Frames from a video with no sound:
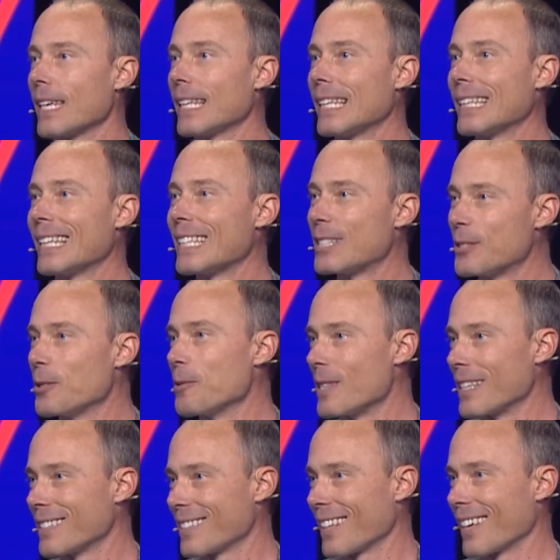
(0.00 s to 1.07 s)
let's do
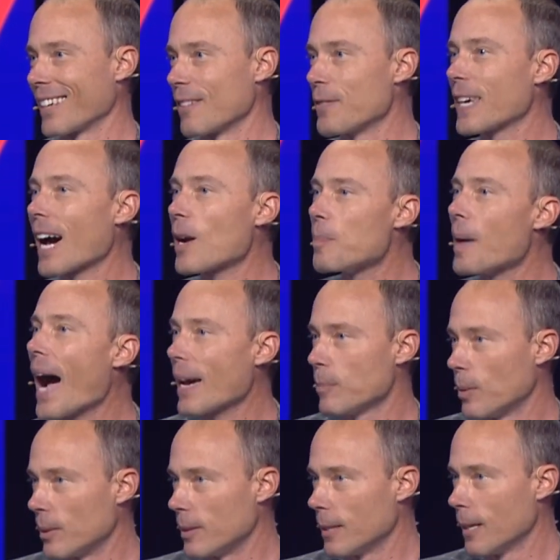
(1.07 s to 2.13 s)
this thing. If you got a
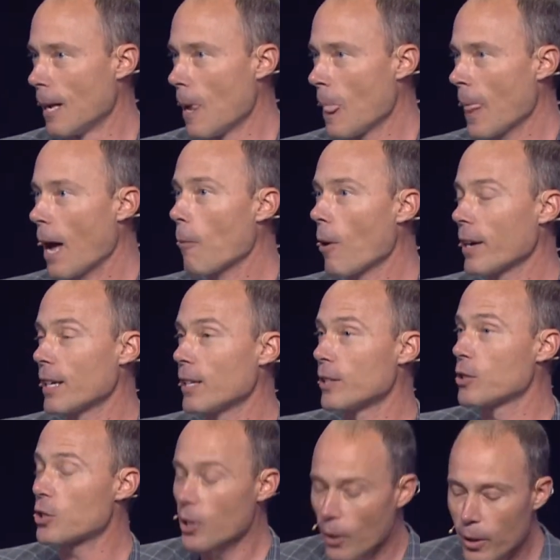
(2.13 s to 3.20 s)
Bible, I want you to
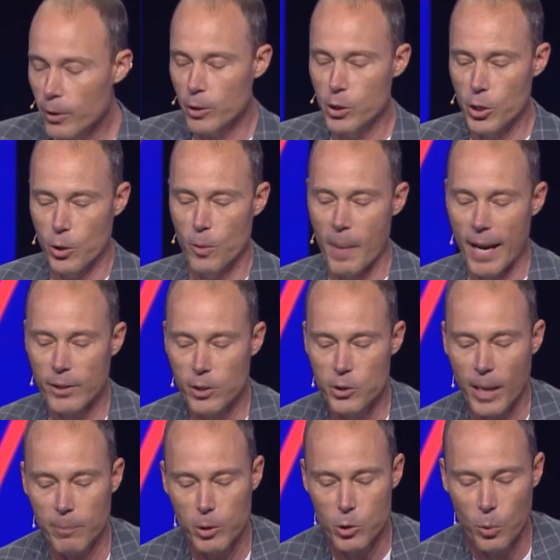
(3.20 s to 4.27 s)
turn to Matthew
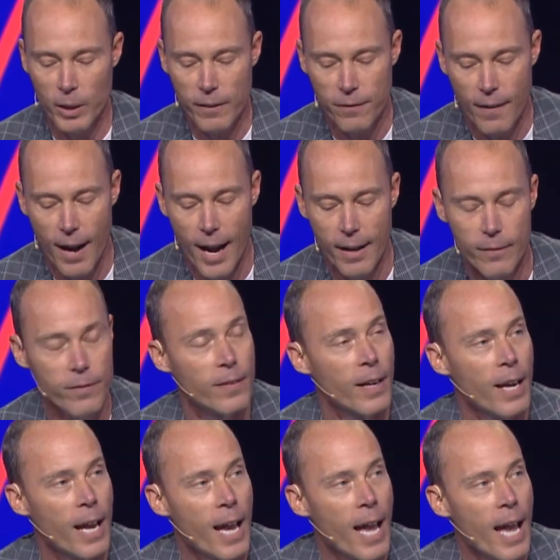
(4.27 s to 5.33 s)
chapter 25
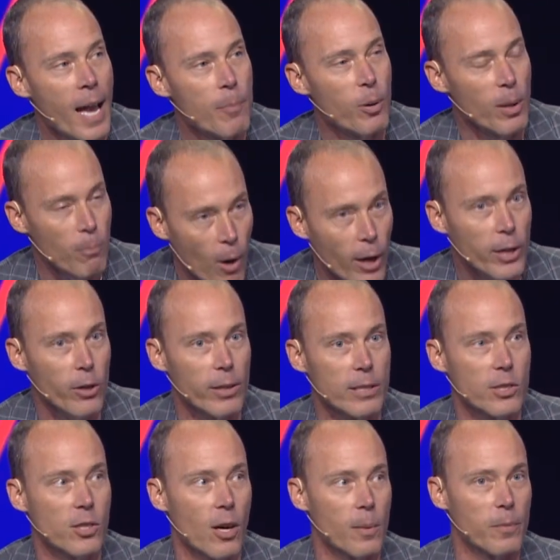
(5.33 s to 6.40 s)
and put a marker in
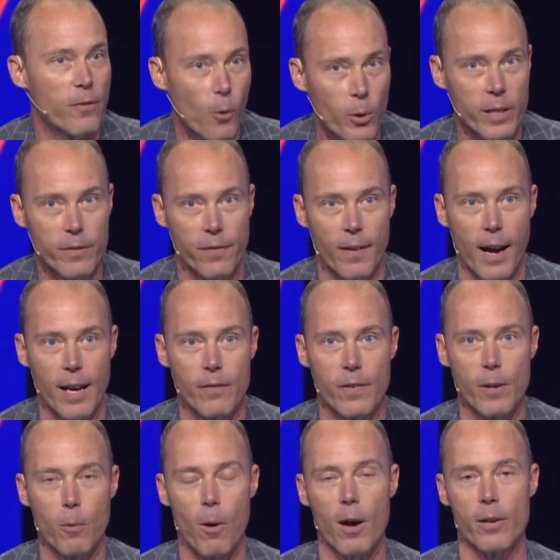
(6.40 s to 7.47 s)
Psalm 45.
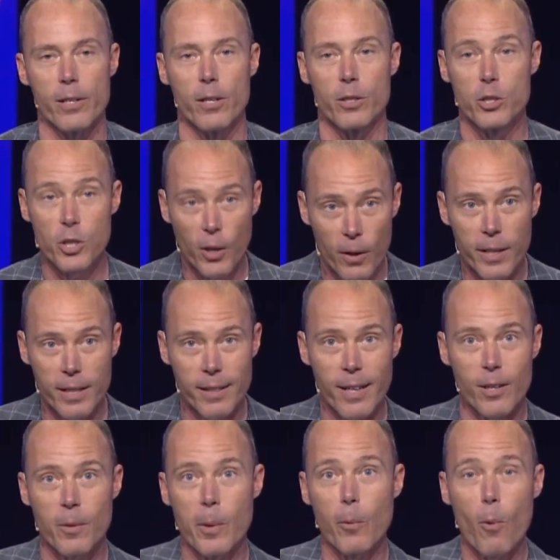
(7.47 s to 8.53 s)
And while you're turning
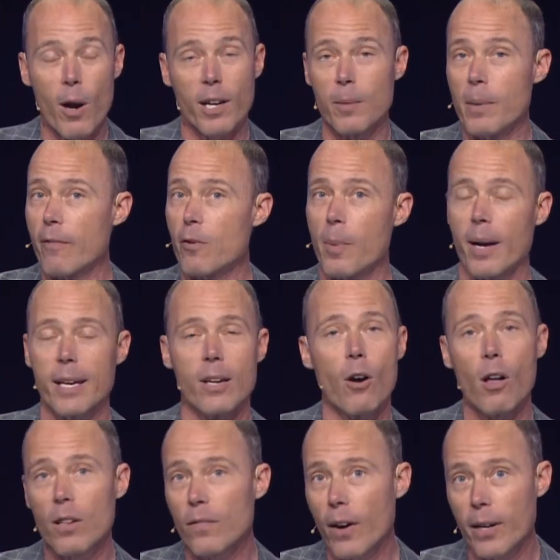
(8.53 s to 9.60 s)
there, let me welcome everybody at
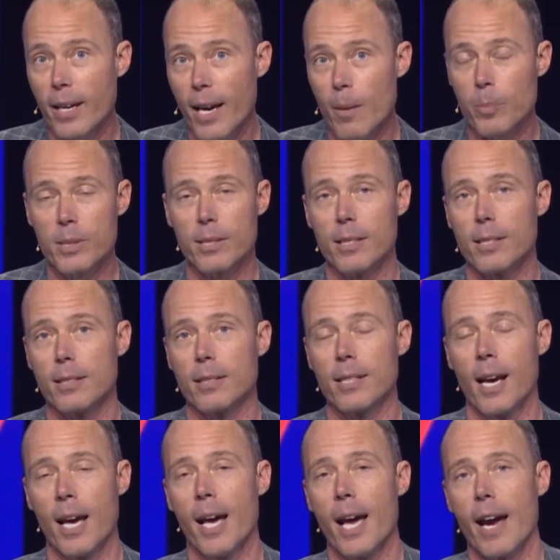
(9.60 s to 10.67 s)
all of our campuses,
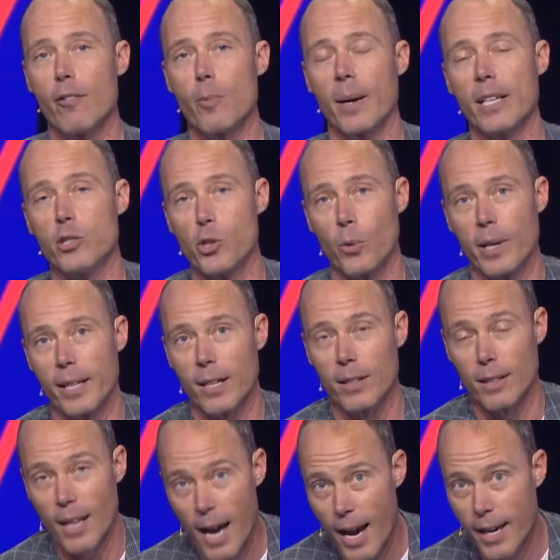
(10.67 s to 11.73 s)
everybody joining
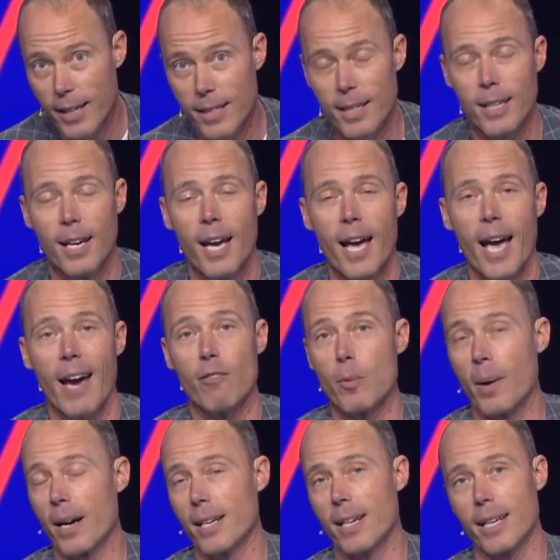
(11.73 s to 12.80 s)
online,
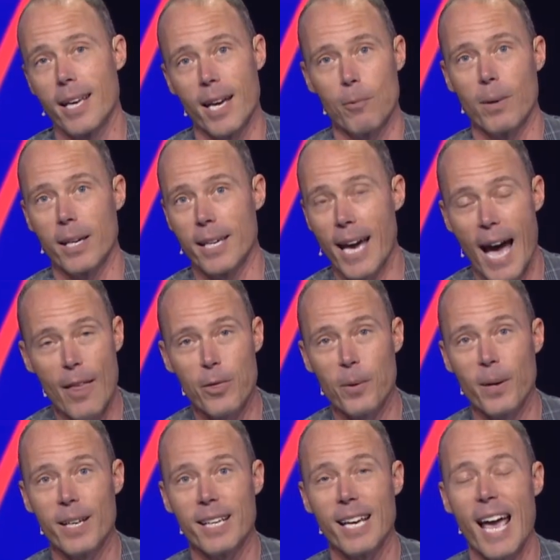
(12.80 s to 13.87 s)
everybody in a Gateway
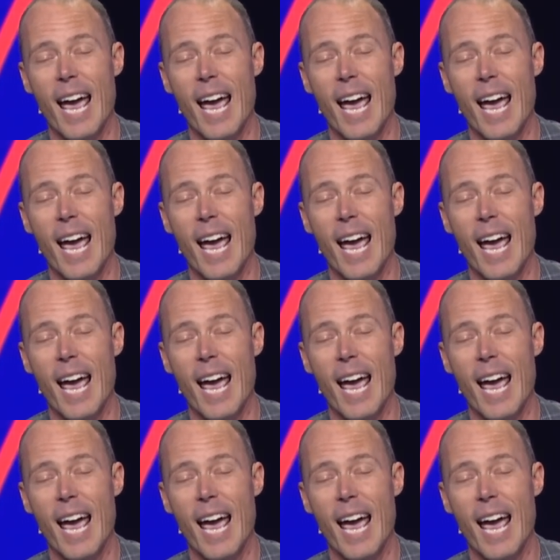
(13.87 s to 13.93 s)
gathering,